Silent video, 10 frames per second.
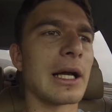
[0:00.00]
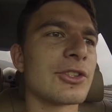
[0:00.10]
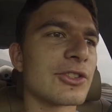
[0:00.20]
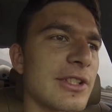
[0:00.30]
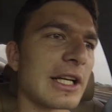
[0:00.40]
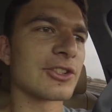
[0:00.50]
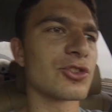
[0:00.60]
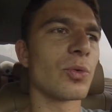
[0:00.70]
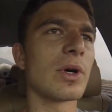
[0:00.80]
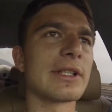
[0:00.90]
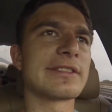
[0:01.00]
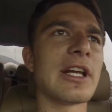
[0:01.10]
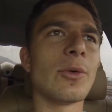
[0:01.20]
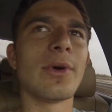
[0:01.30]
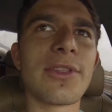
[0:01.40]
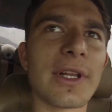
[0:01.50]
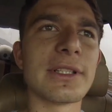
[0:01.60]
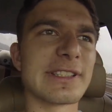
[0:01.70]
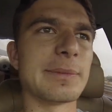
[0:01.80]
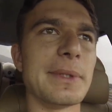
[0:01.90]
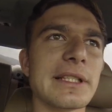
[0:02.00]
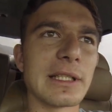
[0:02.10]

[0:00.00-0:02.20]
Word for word: I just I just want to stay within the speed